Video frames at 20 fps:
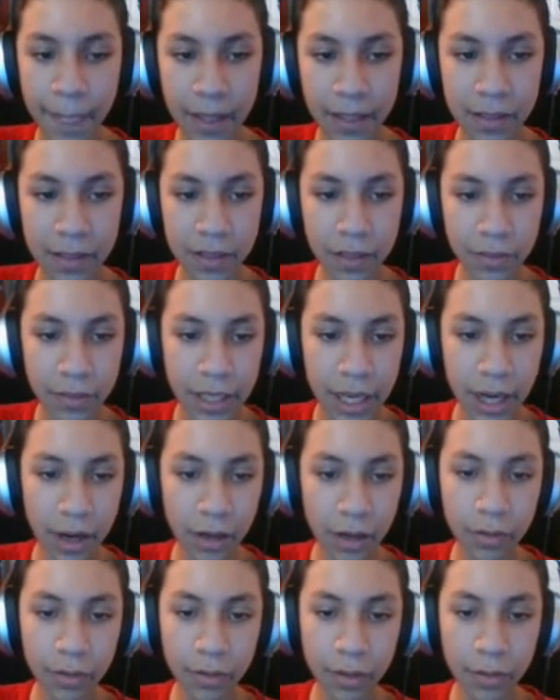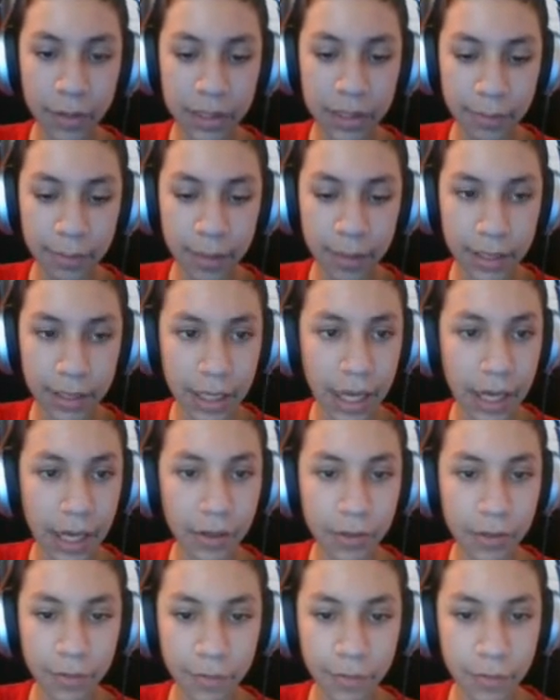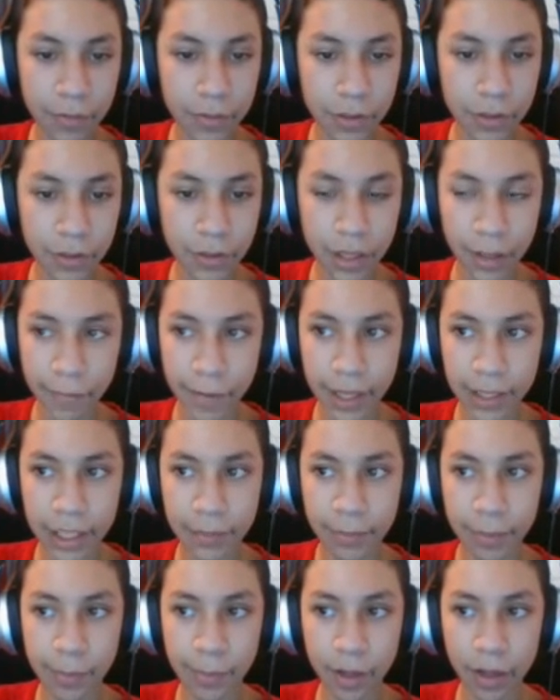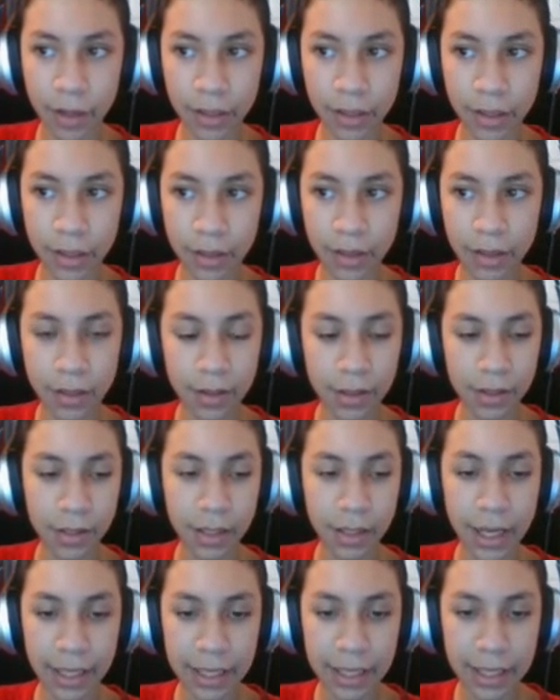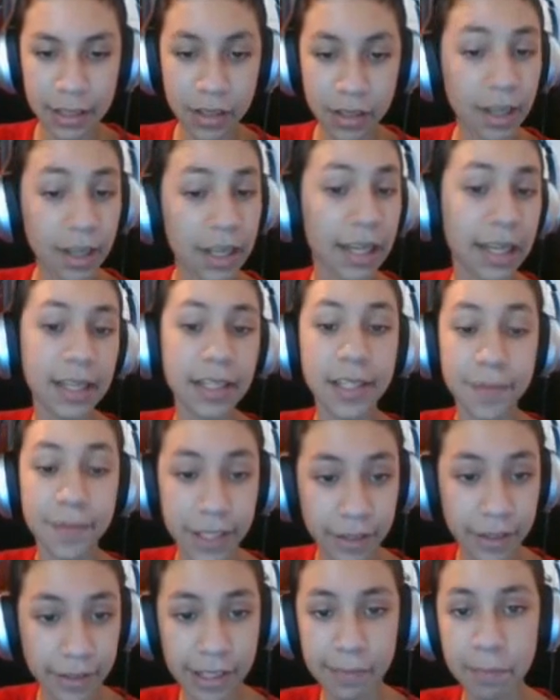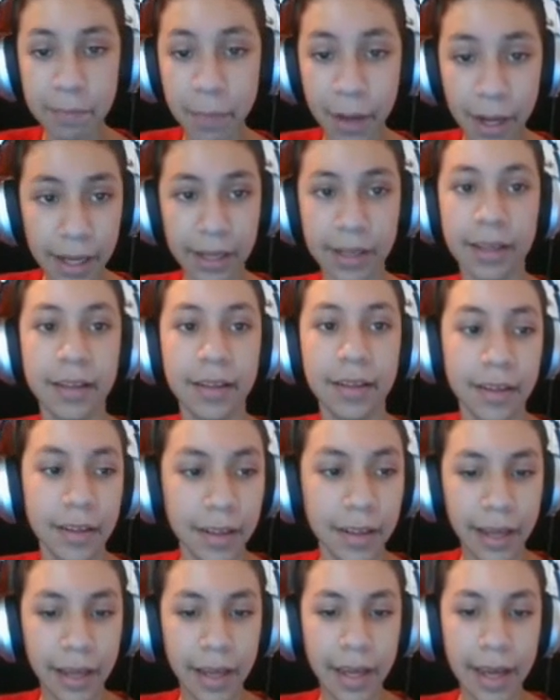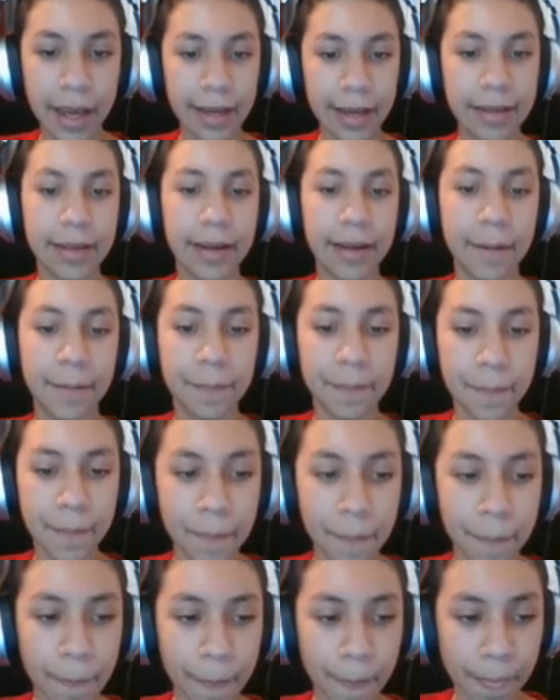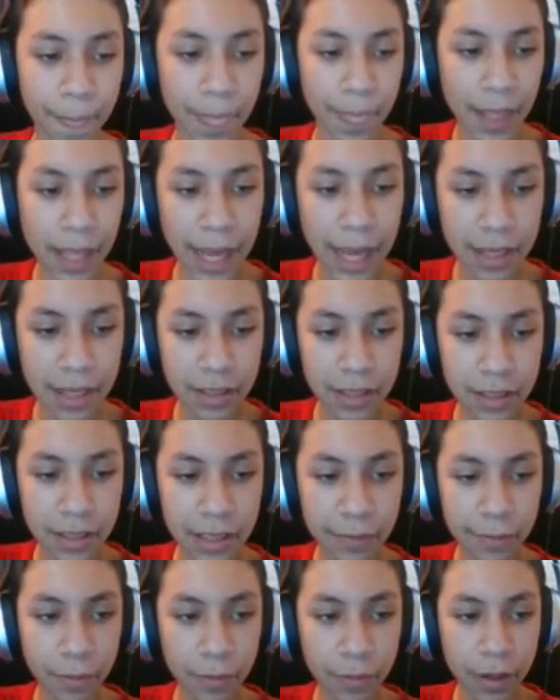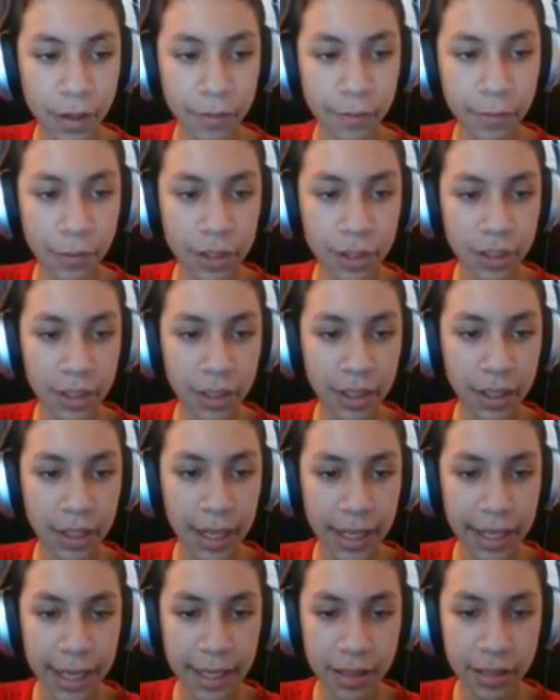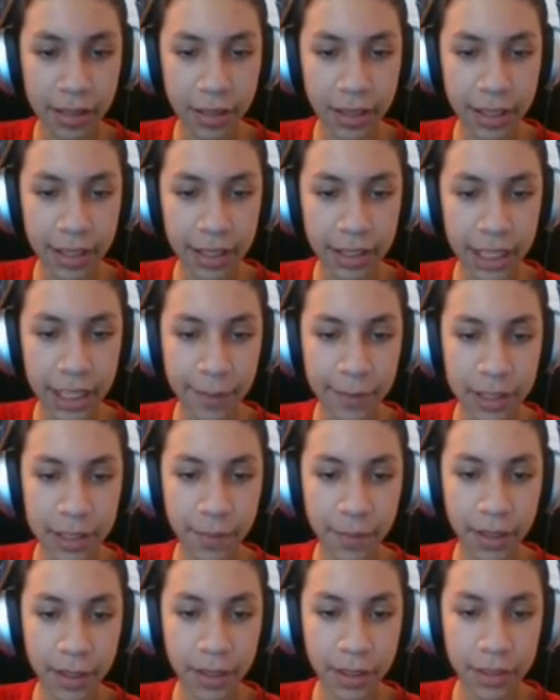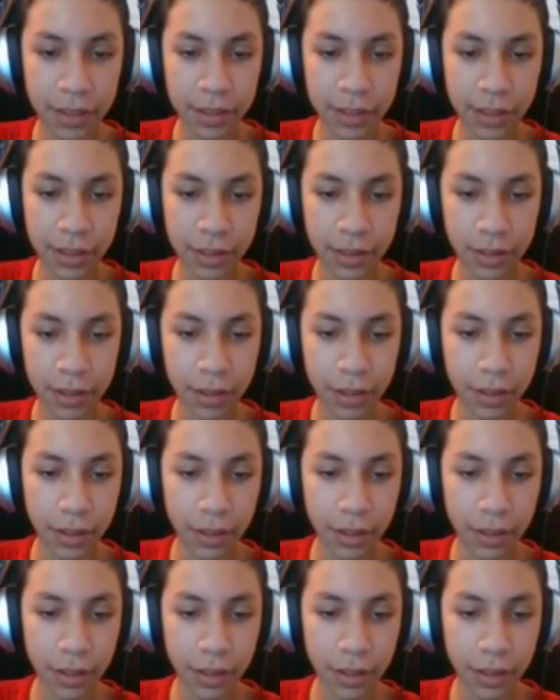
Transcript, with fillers: So now, once I'm, now, due to the fact that I'm a Marlin, I can start kicking some serious butt. And um, actually, if, unfortunately, I can't start kicking that much butt until.